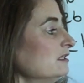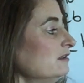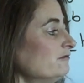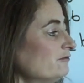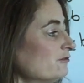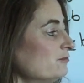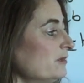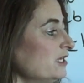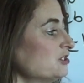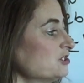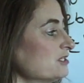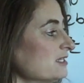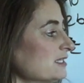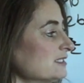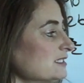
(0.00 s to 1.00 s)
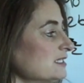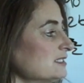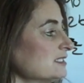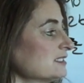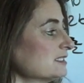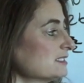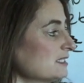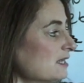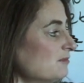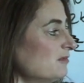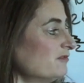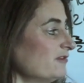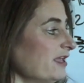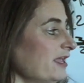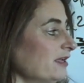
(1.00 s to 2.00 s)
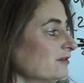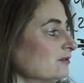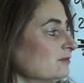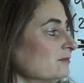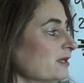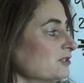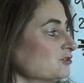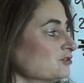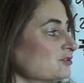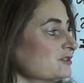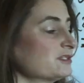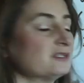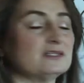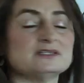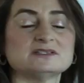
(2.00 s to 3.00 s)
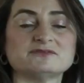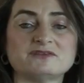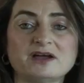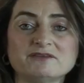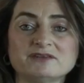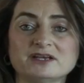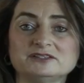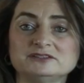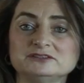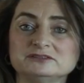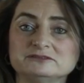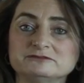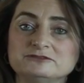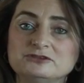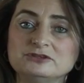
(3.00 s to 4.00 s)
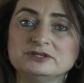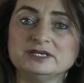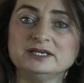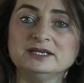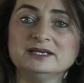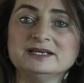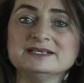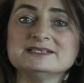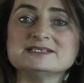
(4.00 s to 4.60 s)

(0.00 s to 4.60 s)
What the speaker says: information that says the sum of angle measures is 540.